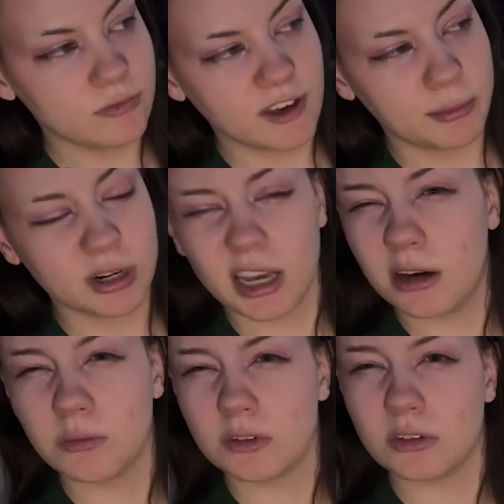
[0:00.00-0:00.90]
Fabric
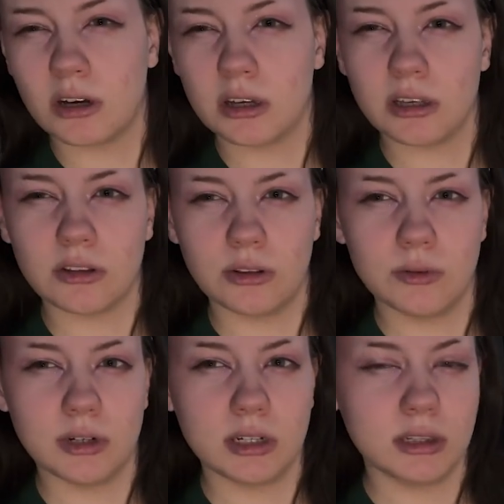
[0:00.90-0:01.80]
count was not
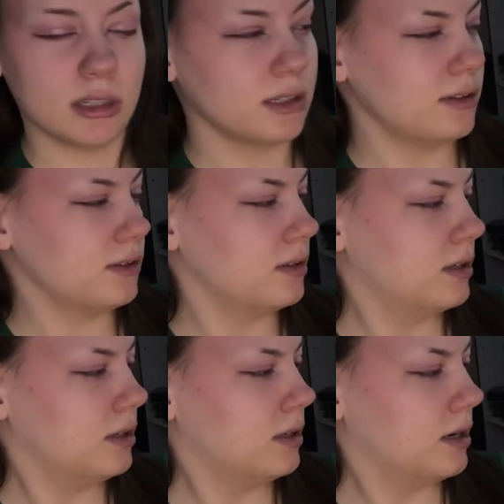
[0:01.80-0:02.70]
included in this.
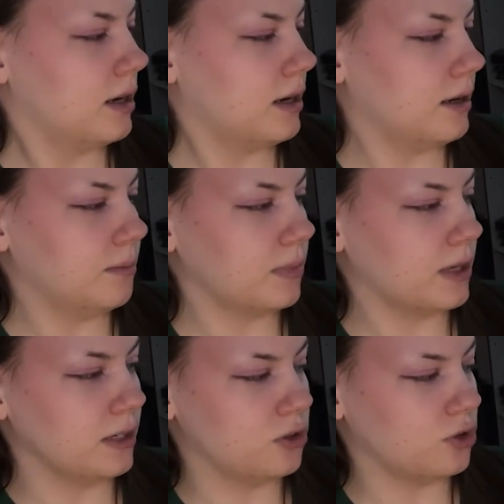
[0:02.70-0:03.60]

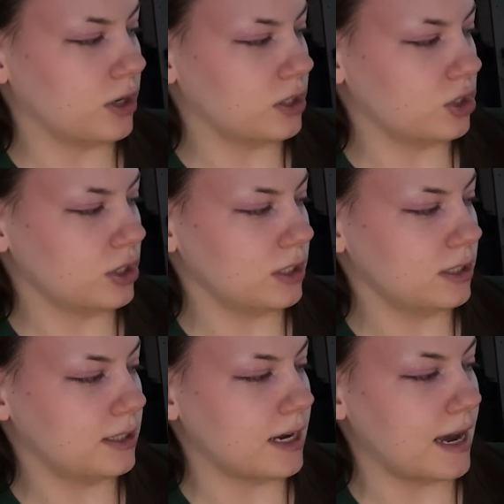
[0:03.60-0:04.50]

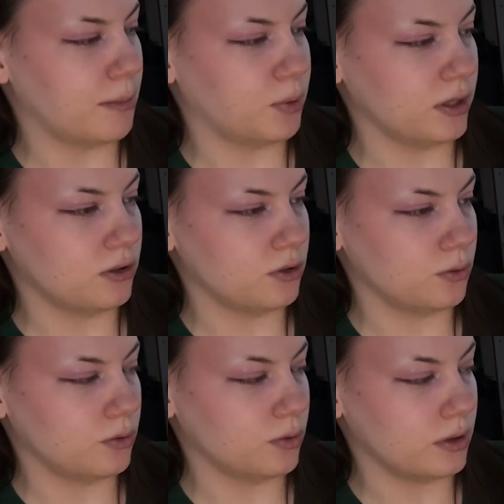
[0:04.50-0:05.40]
Construction, dye, print,
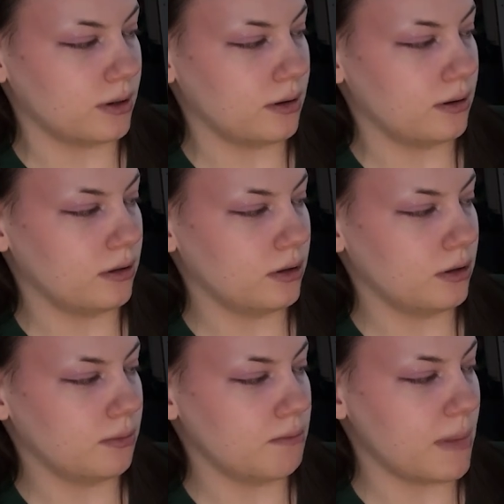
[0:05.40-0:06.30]
or
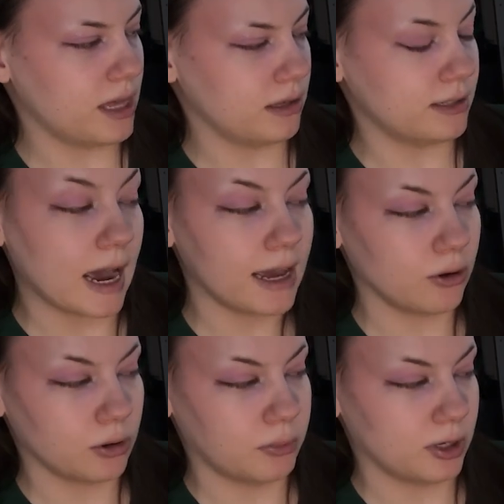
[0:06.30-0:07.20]
dye
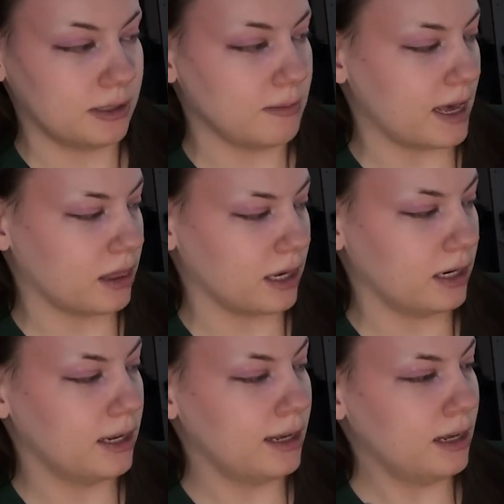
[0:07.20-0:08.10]
or print
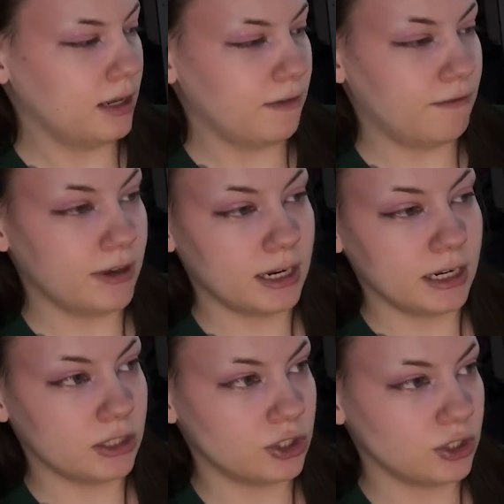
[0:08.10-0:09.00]
method,
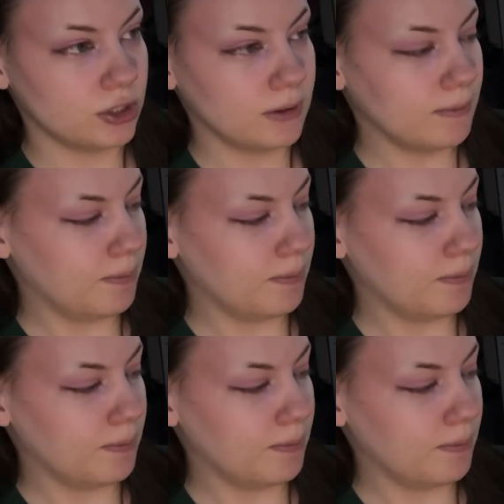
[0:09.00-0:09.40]
finish,